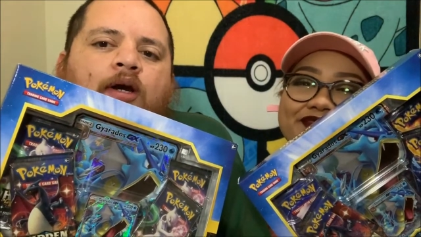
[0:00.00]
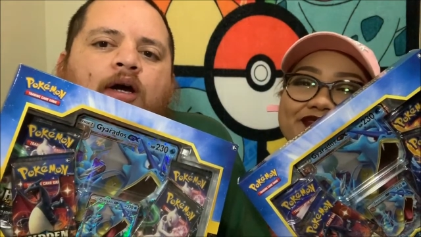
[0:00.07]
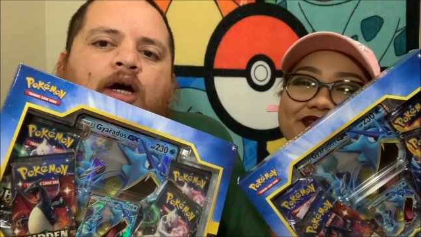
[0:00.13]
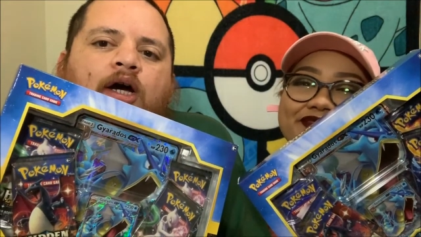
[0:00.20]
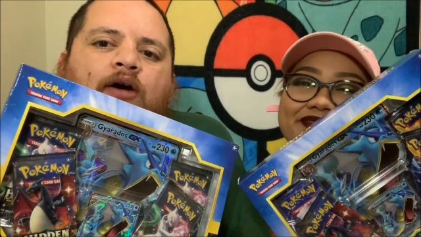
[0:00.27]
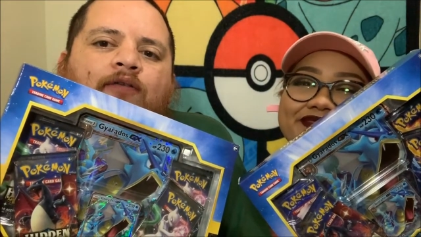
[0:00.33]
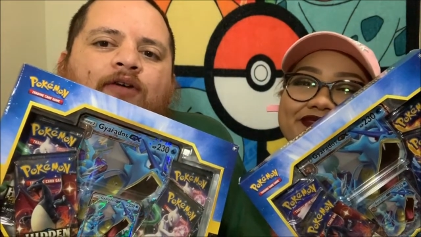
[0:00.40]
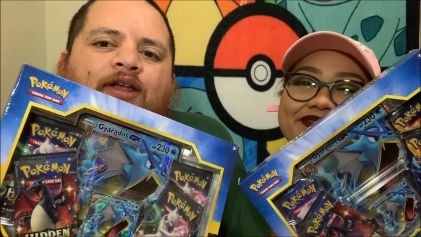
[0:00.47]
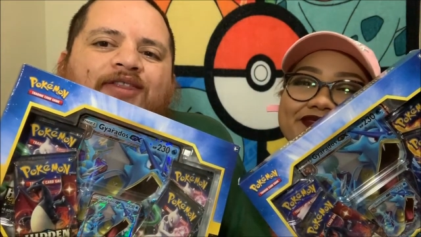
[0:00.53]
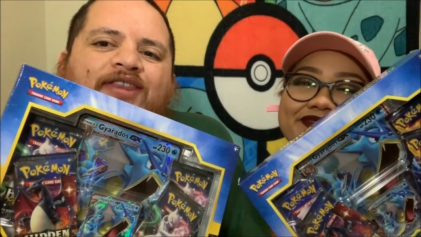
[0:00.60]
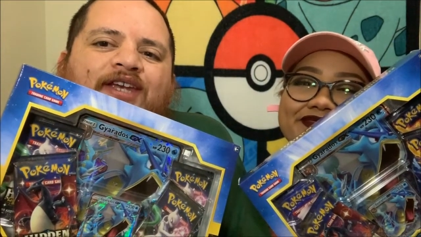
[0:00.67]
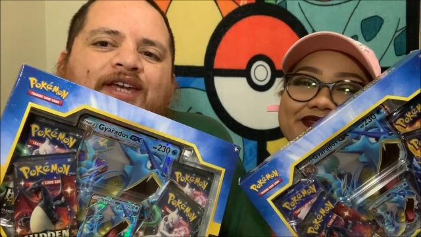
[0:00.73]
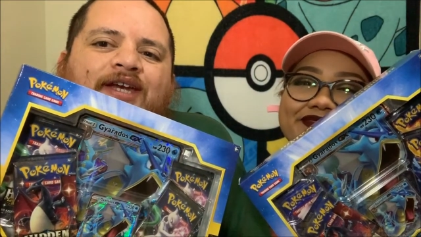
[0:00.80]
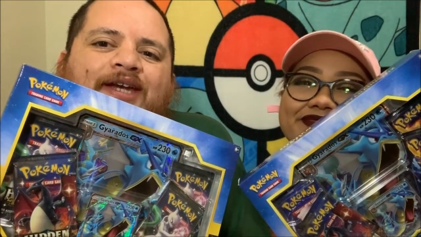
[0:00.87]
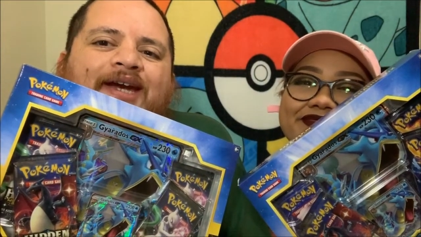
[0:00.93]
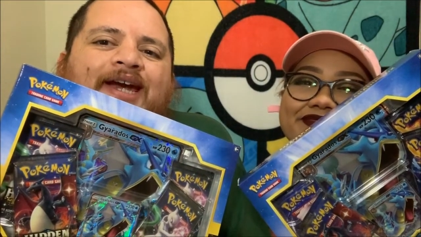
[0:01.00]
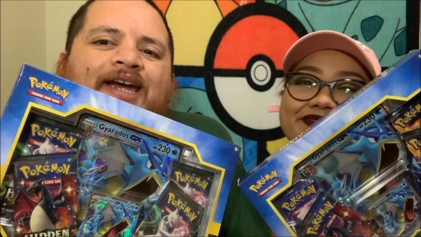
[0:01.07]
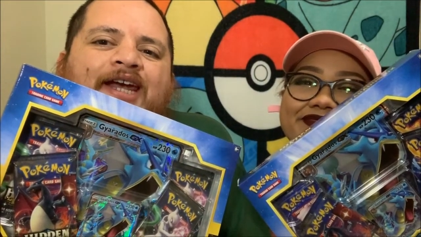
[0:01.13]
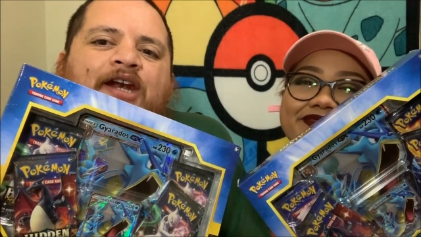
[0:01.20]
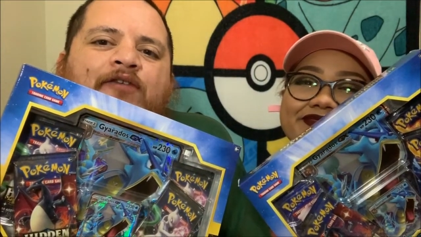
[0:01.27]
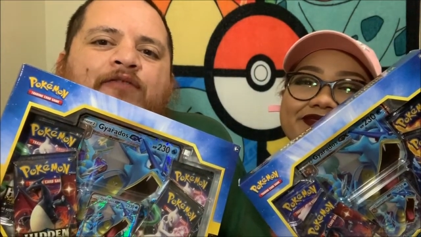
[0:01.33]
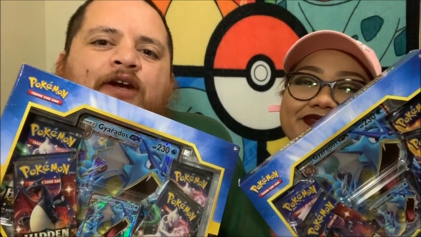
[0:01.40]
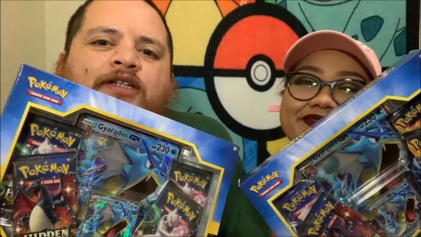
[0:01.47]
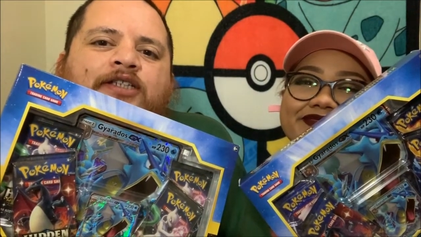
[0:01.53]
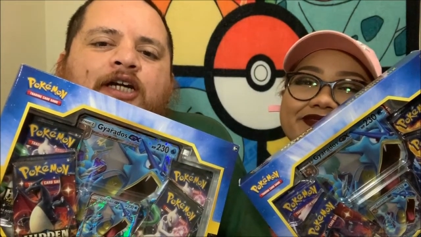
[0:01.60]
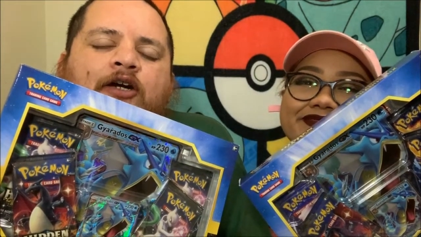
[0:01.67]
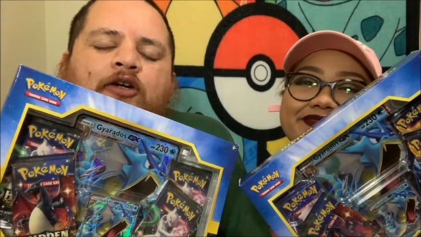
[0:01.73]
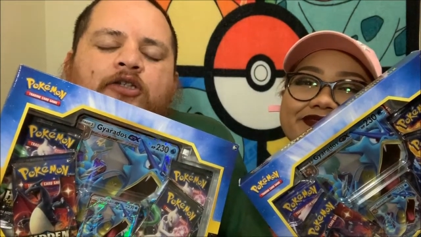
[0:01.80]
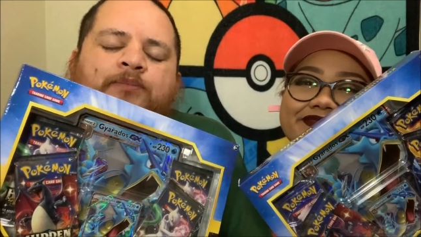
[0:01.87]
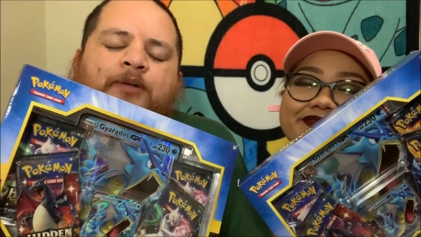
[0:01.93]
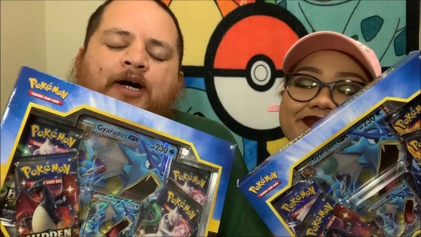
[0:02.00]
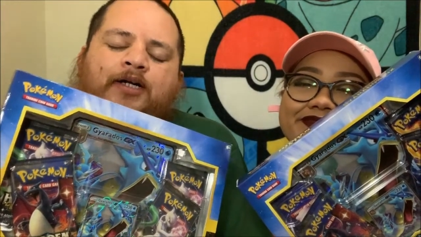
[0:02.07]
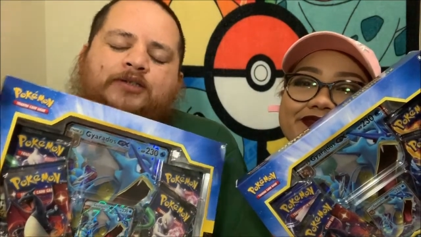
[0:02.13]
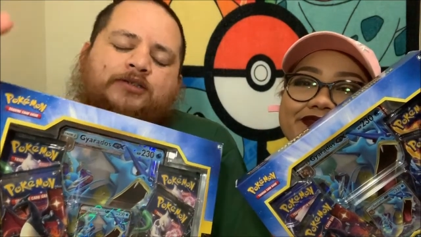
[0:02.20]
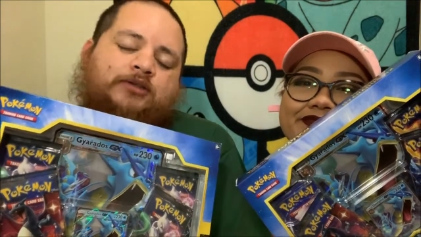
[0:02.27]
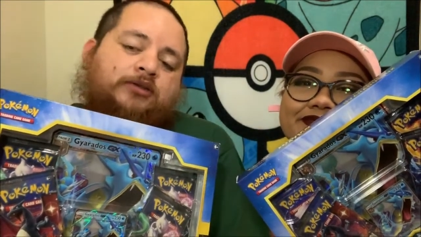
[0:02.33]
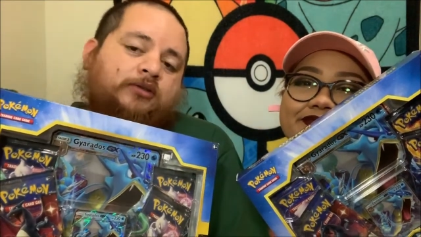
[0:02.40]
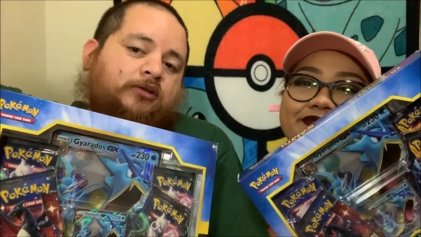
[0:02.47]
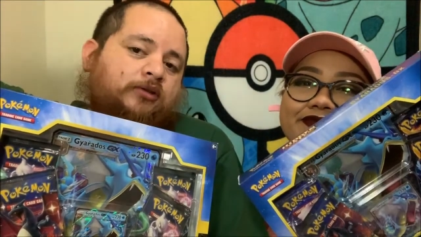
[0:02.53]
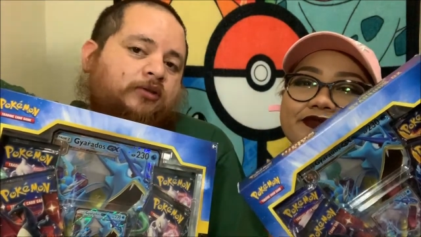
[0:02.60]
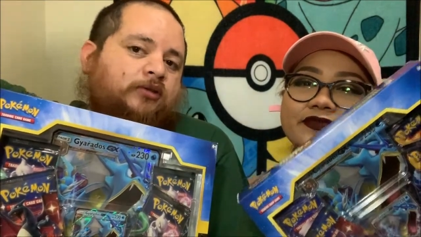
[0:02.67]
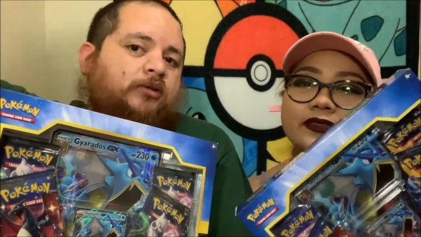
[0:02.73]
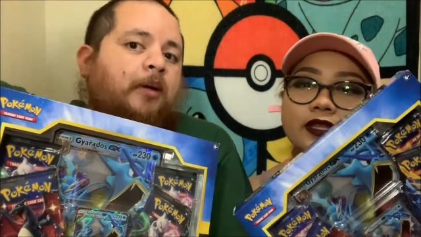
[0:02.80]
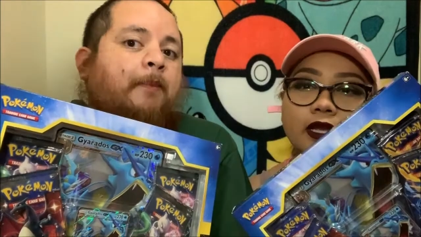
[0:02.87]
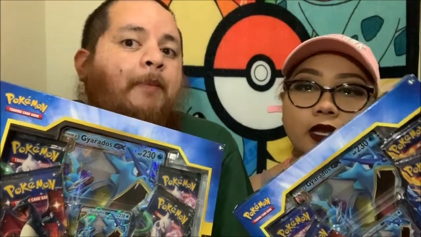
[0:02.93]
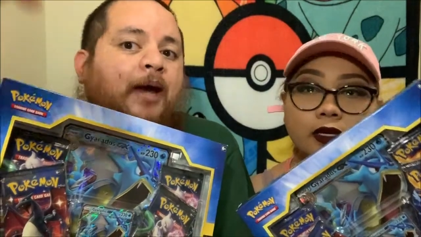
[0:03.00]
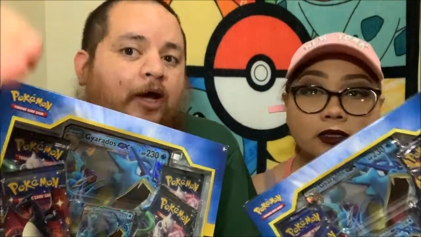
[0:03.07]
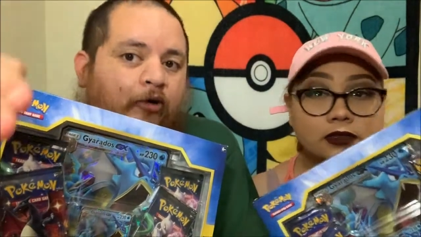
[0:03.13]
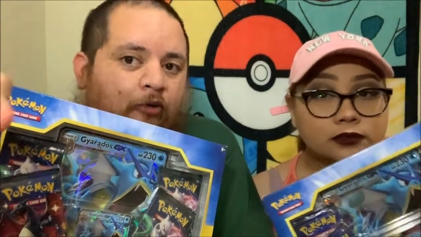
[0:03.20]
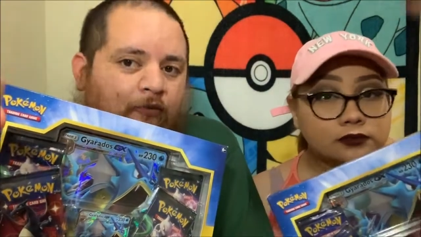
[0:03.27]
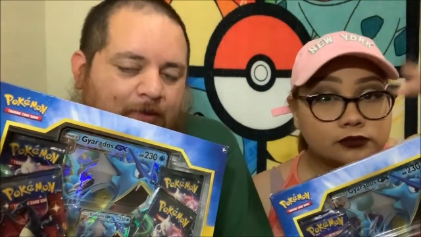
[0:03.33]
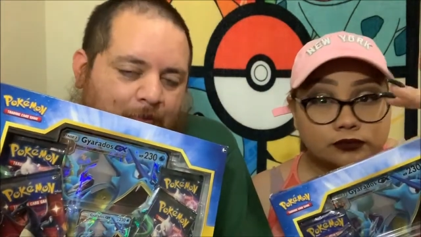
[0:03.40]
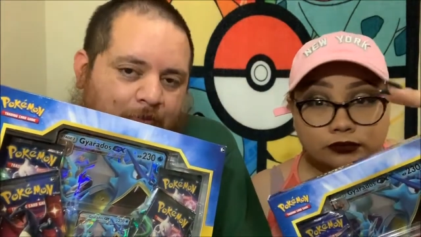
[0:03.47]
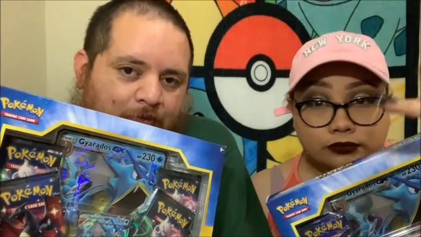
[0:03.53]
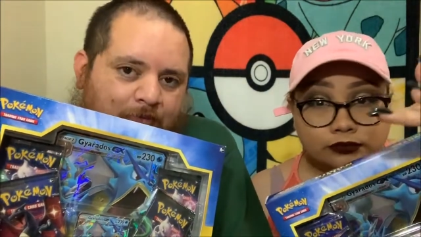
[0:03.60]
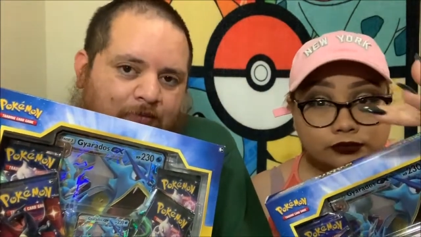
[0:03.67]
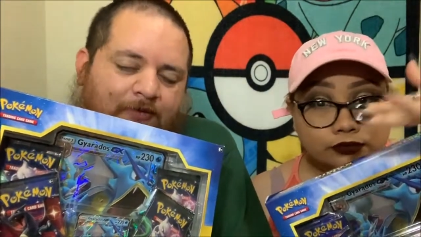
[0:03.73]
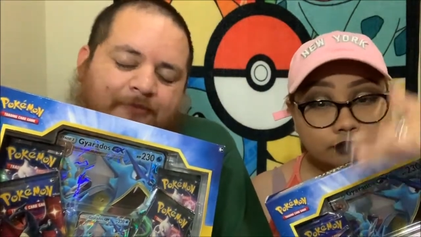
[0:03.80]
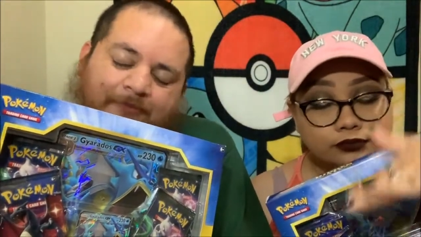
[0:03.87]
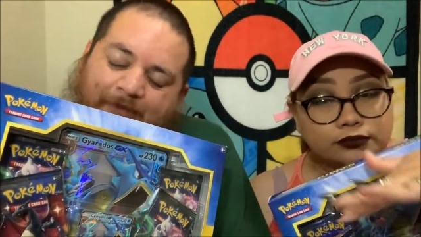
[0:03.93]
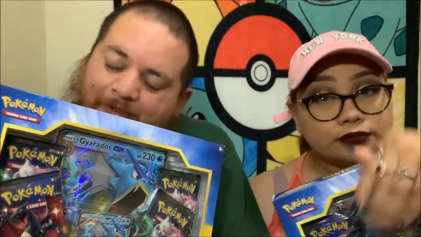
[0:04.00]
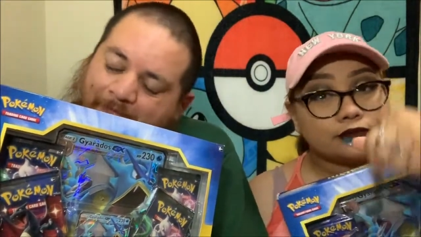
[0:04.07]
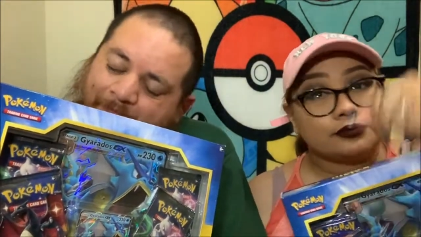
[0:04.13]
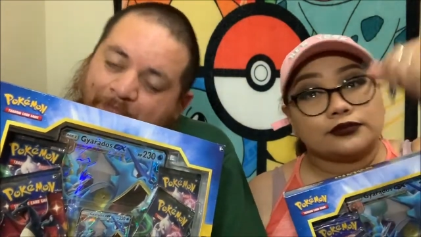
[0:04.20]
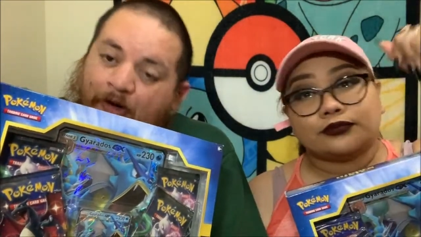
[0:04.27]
Speaker 1: of the Hidden Fates Gyarados box battle that we're doing. But